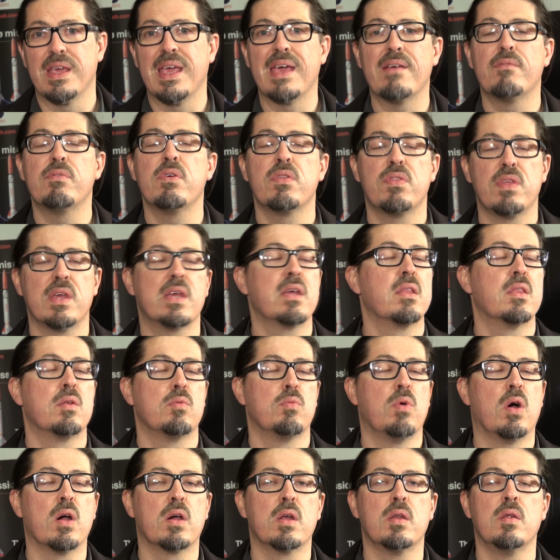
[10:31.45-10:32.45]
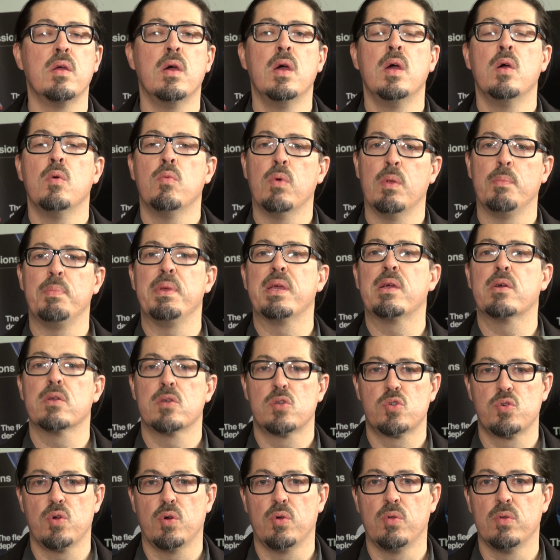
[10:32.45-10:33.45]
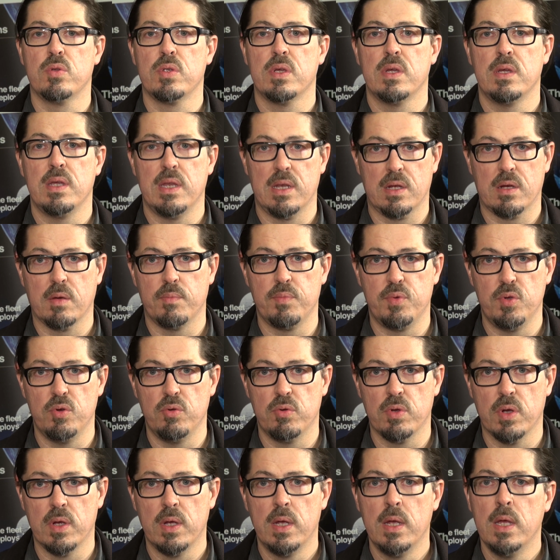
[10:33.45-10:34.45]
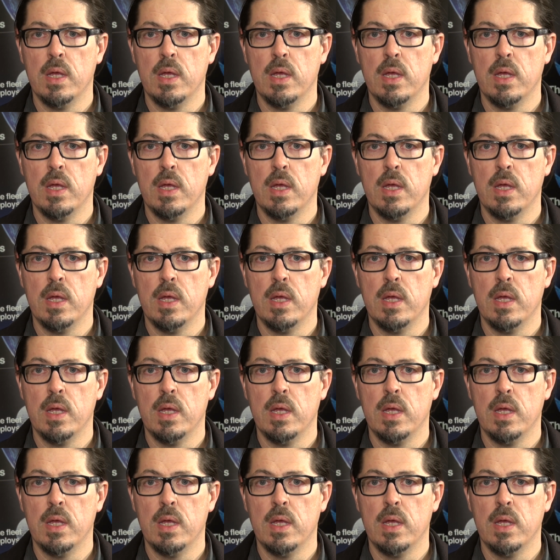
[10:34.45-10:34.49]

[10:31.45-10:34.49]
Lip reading: Everything in the rocket will be controlled in a computer.